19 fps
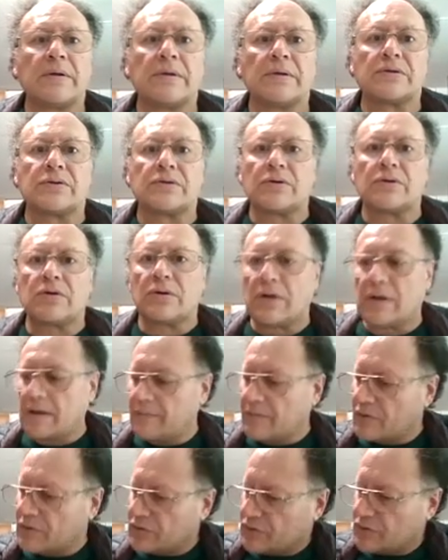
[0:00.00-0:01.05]
So
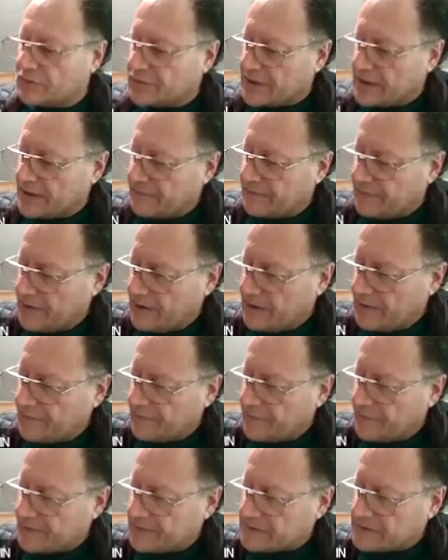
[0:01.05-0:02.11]
I'm going to write
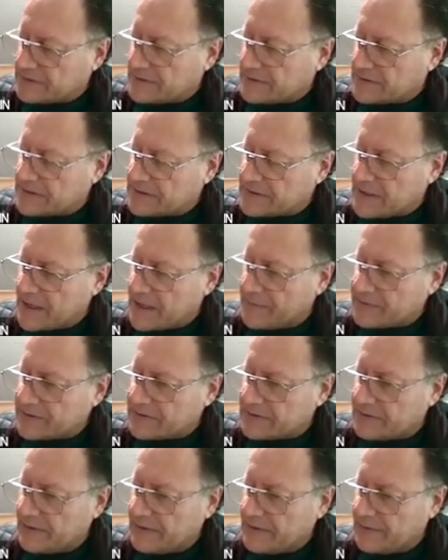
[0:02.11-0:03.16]
first the
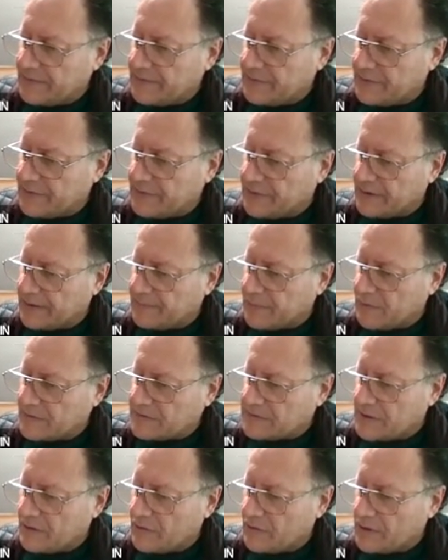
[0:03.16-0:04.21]
steps for the
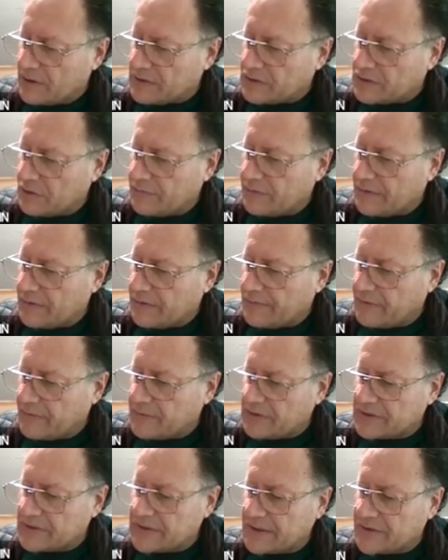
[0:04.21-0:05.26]
problems that we're going to solve from
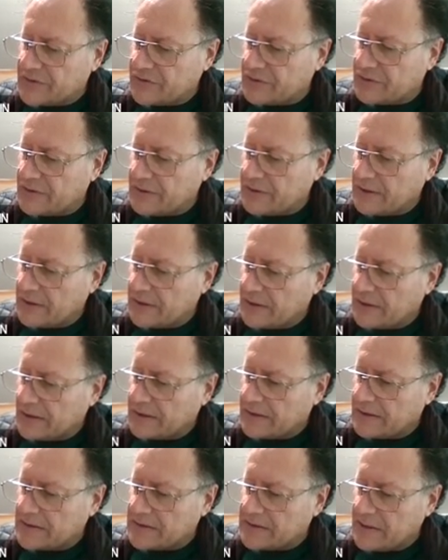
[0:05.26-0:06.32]
this section
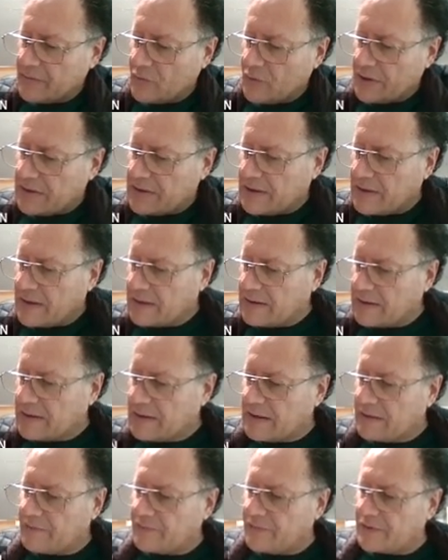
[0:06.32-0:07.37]
in the same way that I did
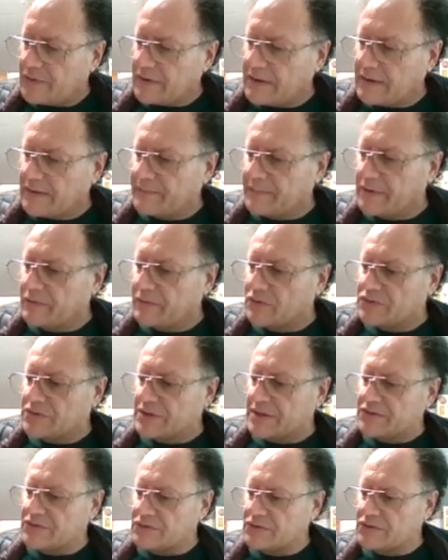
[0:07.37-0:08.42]
it for the previous
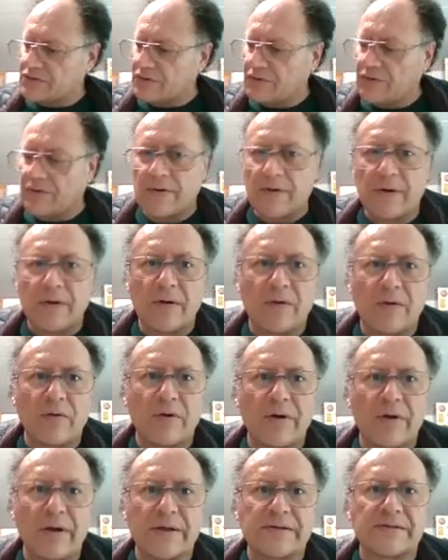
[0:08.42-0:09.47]
section. So
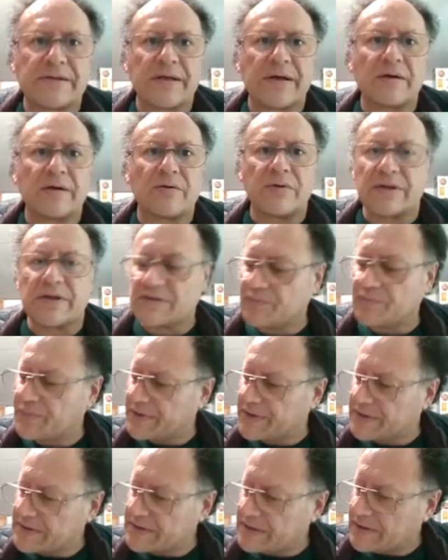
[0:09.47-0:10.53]
we're going to start with
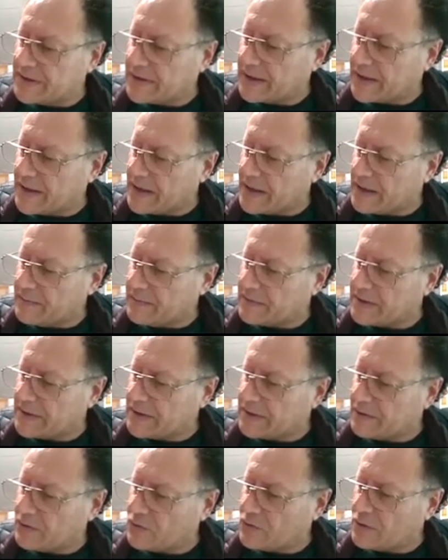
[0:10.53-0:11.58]
expressing the claim,
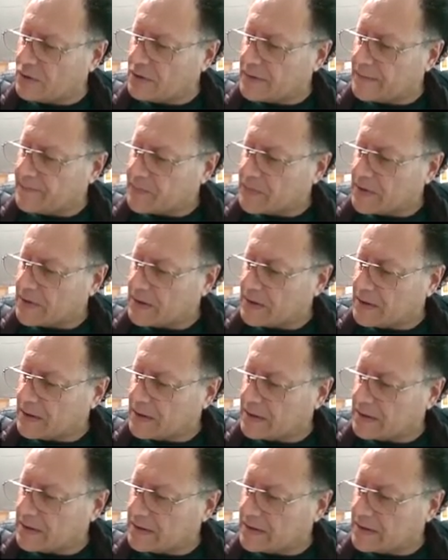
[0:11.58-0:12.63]
the null,
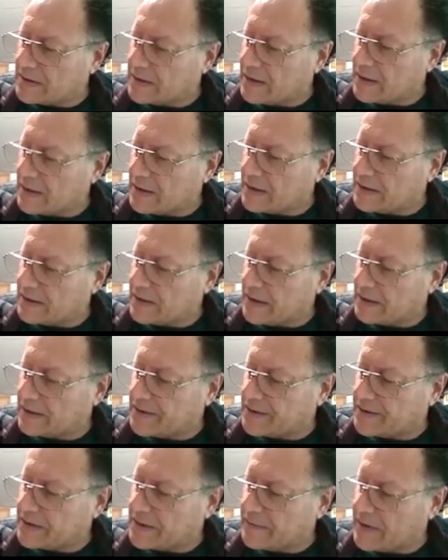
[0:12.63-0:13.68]
and the
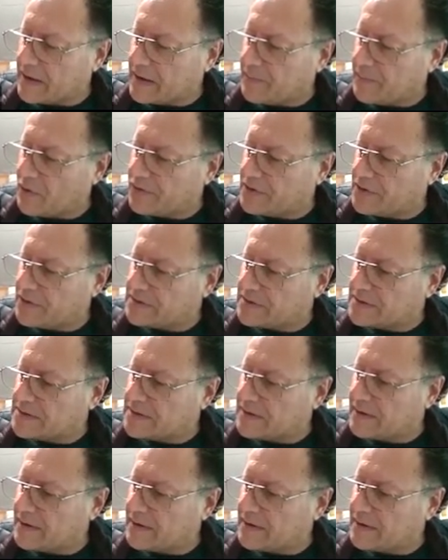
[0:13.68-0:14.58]
alternative hypothesis